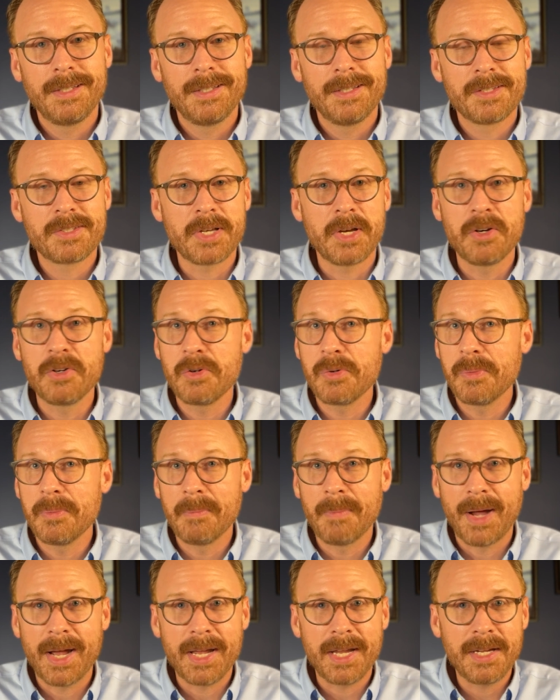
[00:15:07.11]
So
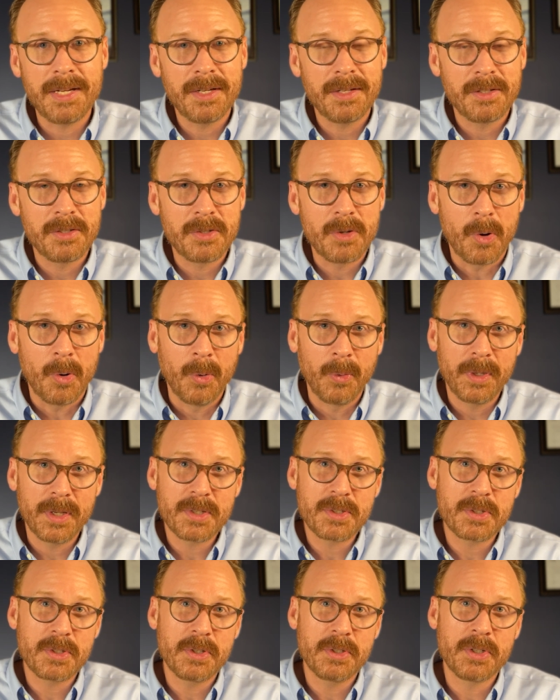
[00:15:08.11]
my
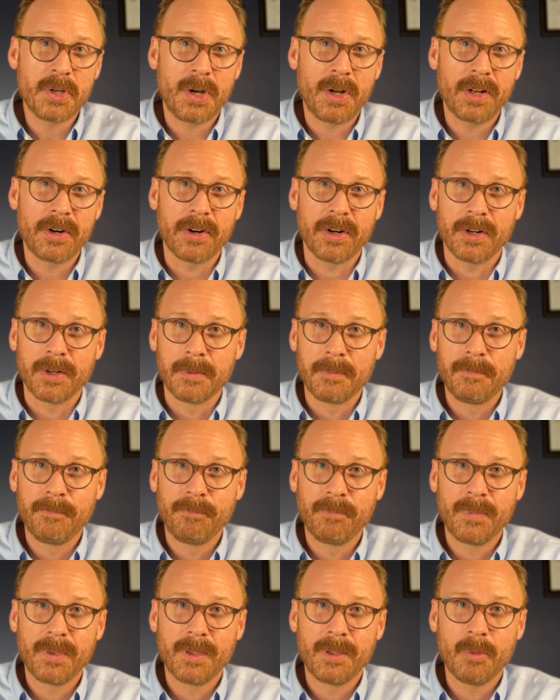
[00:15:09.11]
oldest daughter,
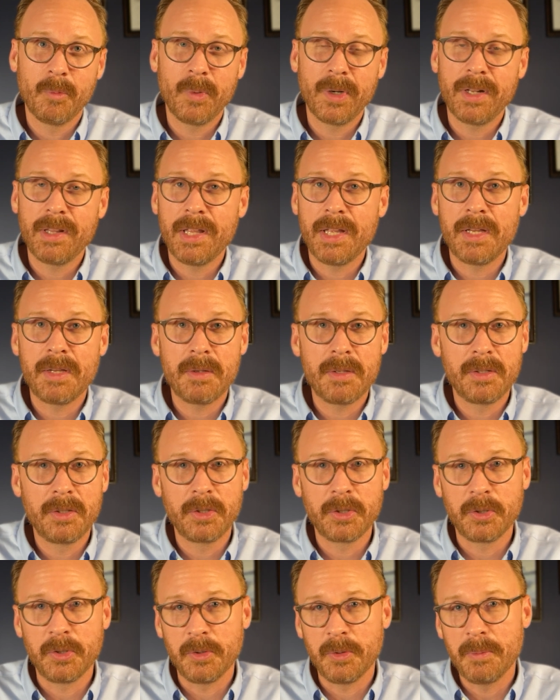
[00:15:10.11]
one of the
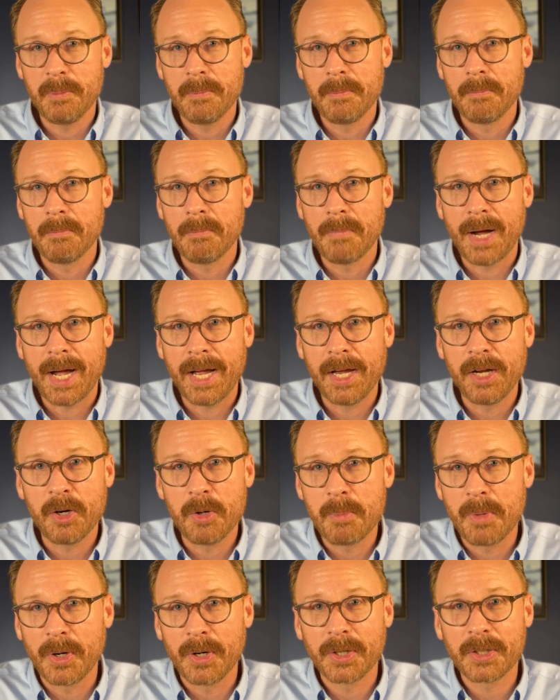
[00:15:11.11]
little mile
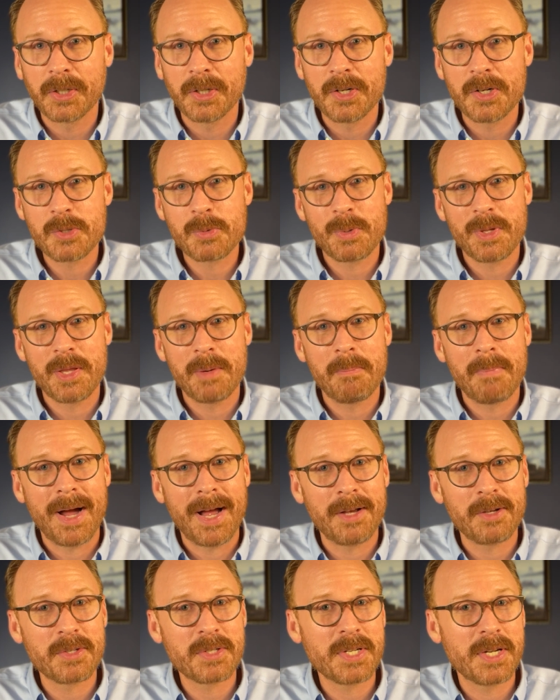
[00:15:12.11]
markers, one of the
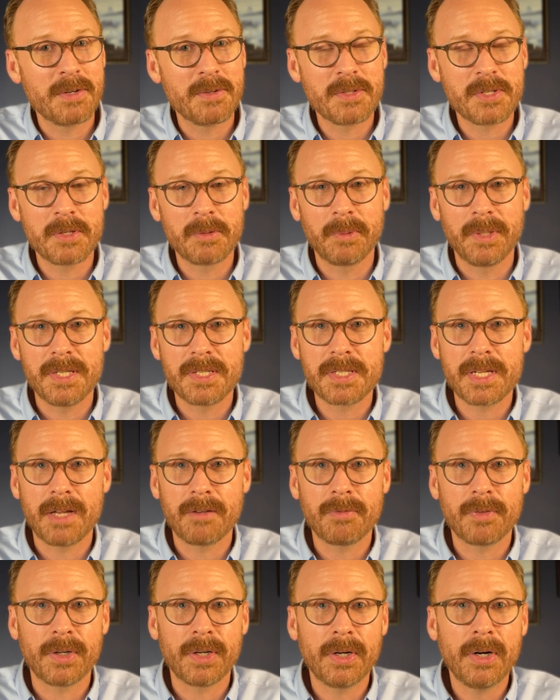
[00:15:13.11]
milestones that we set
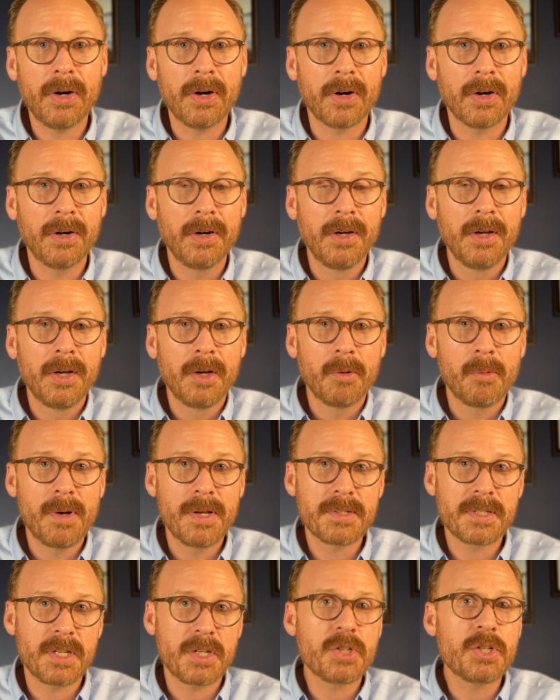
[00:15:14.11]
for her was
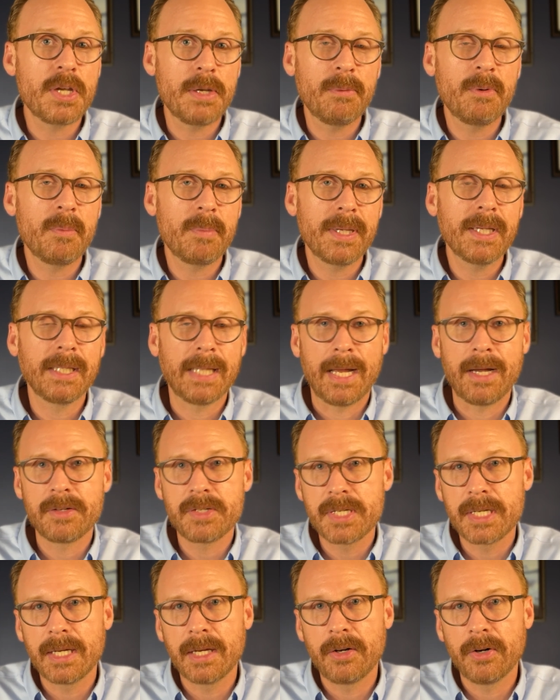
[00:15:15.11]
that she would be allowed
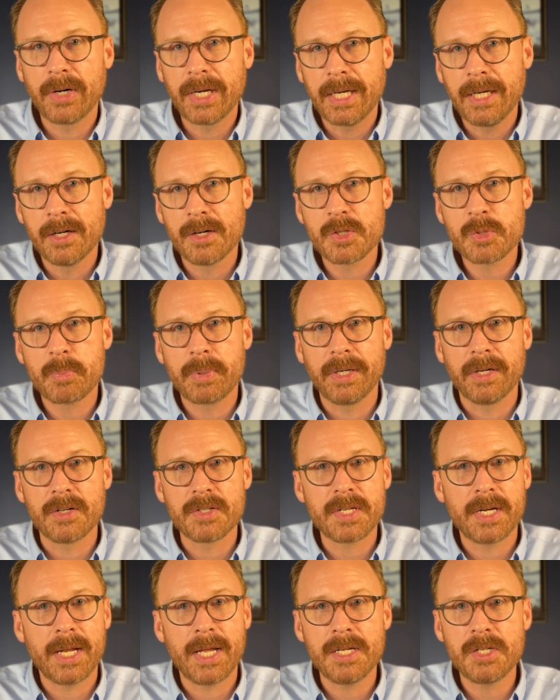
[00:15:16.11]
to get her ears pierced
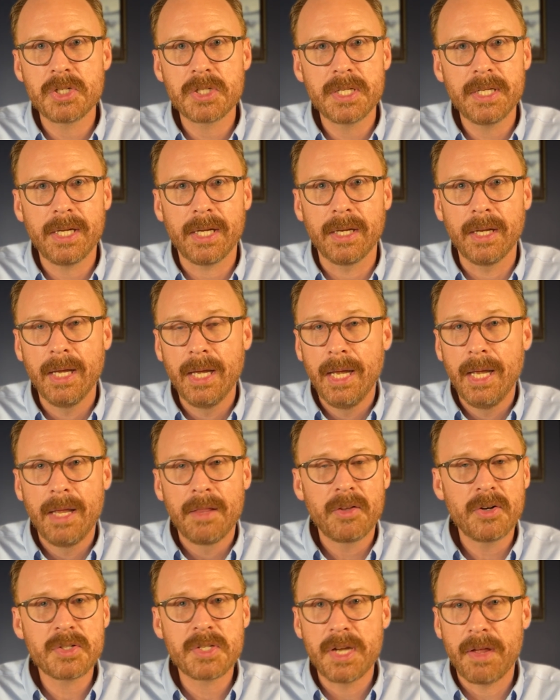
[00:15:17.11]
at age 10.
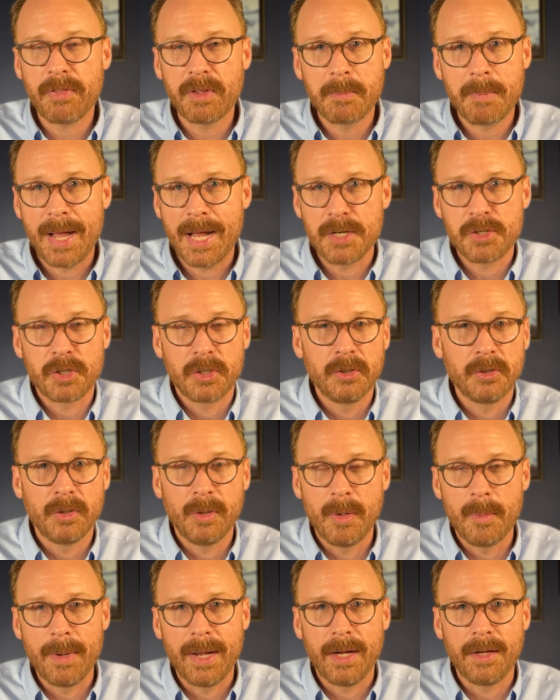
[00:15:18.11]
There's nothing magical
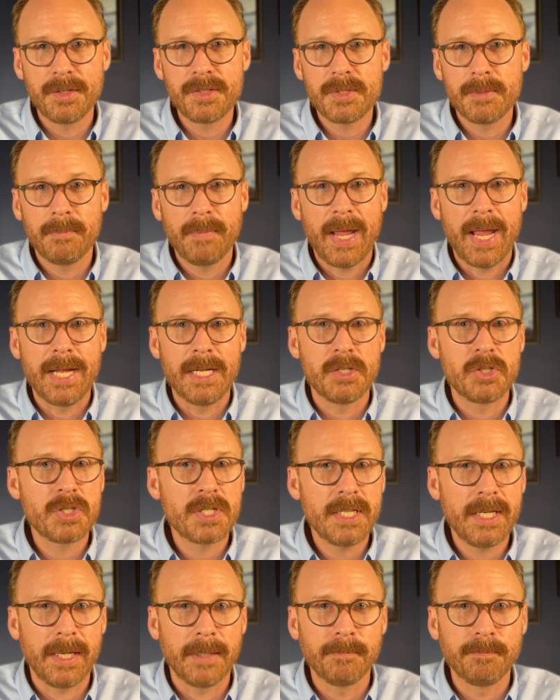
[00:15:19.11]
about age
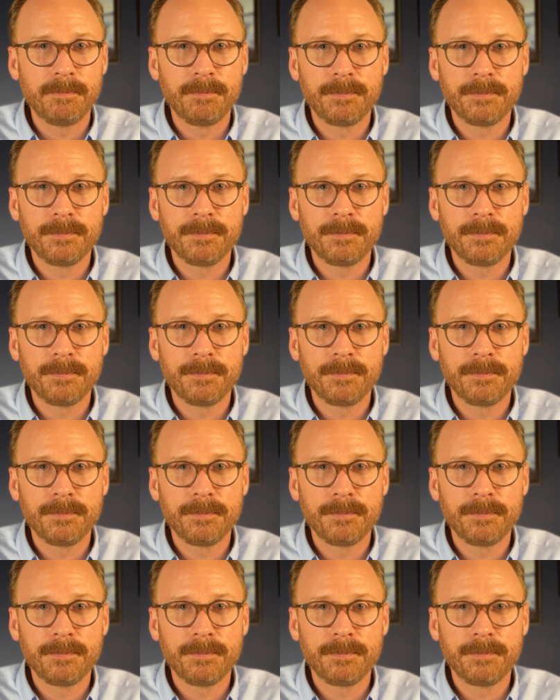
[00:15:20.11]
10.